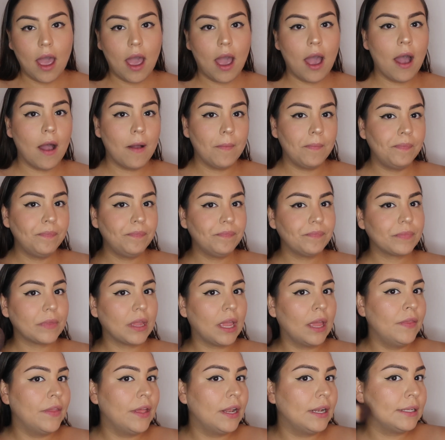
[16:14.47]

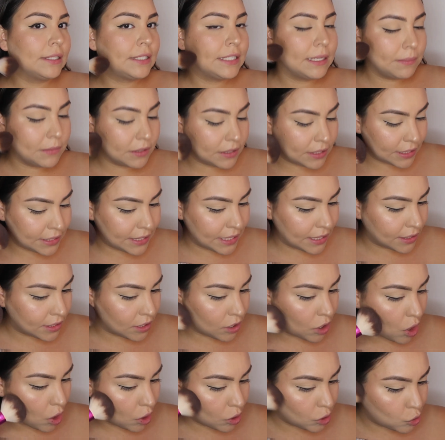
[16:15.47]
And then sometimes I take
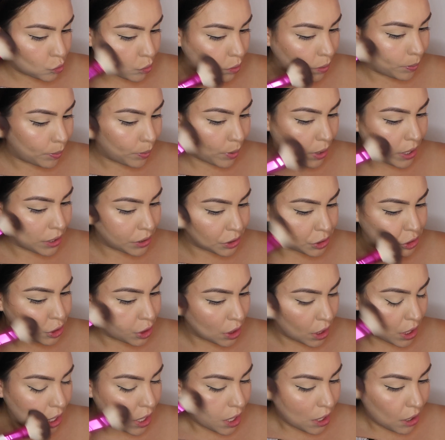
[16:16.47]
the contour brush
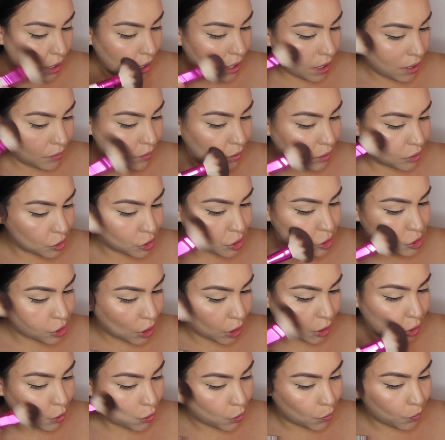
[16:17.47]
and then just
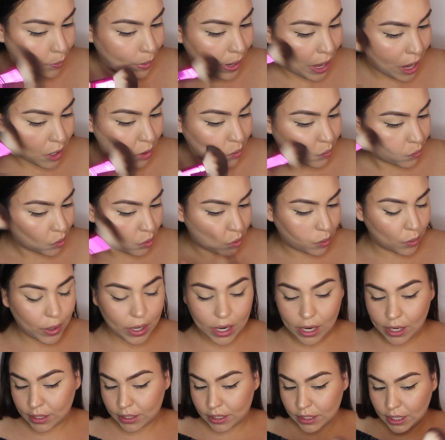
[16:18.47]
kind of go back real
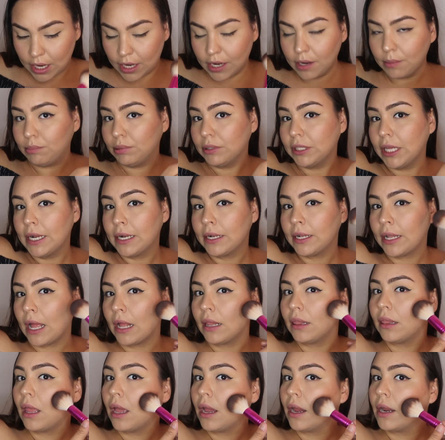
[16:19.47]
quick to kind of blend
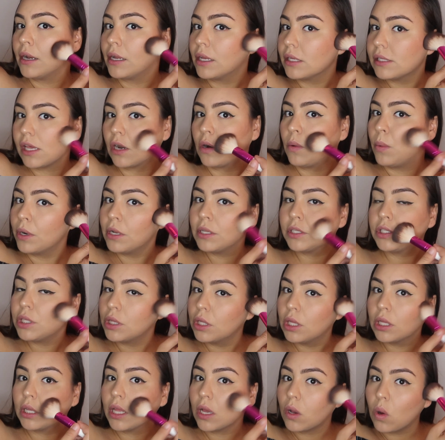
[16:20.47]
that line, because I don't want it to
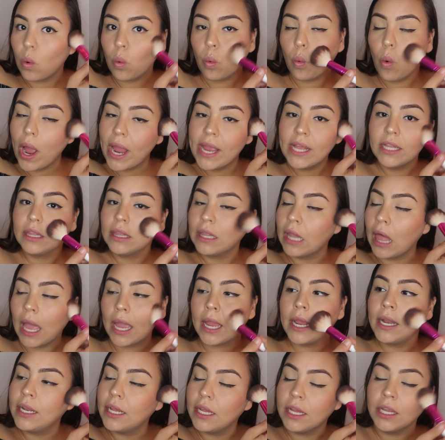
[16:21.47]
look like a white
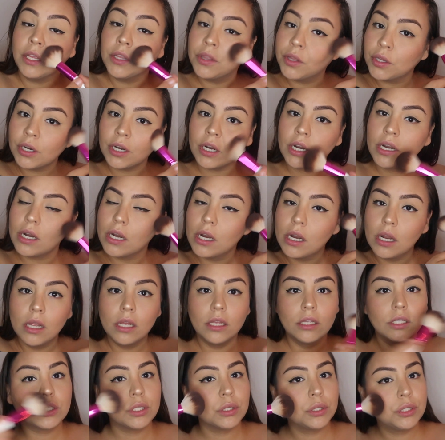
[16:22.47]
line either.
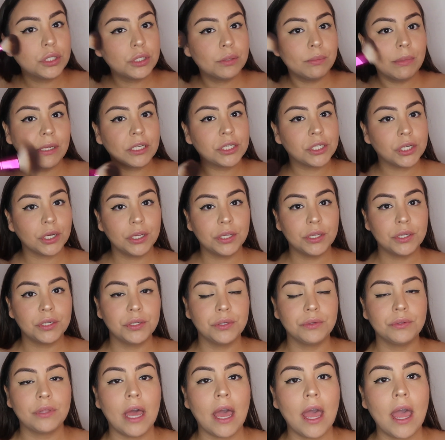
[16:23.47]
So just make sure you
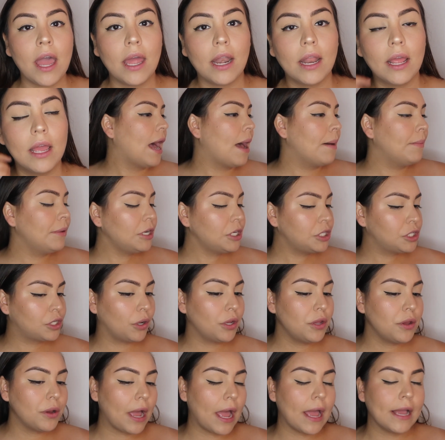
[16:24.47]
do that. I'm going to show
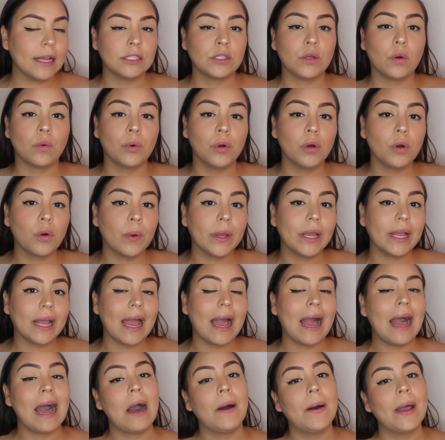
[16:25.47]
you guys real
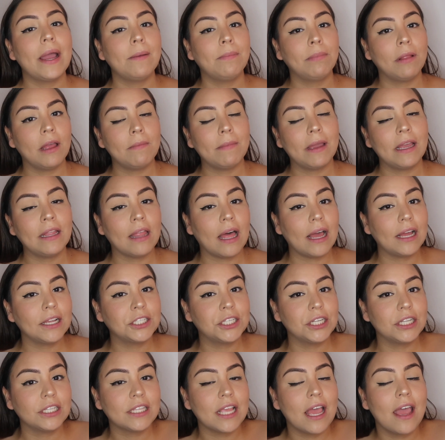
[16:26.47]
quick how I apply my
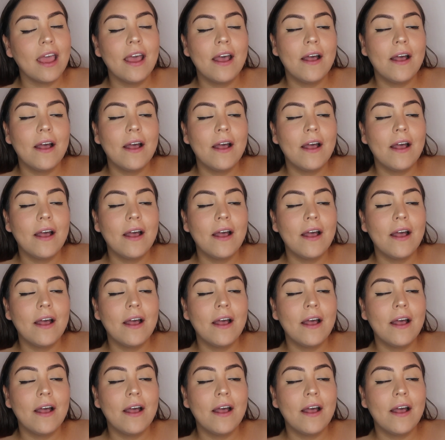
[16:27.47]
lashes.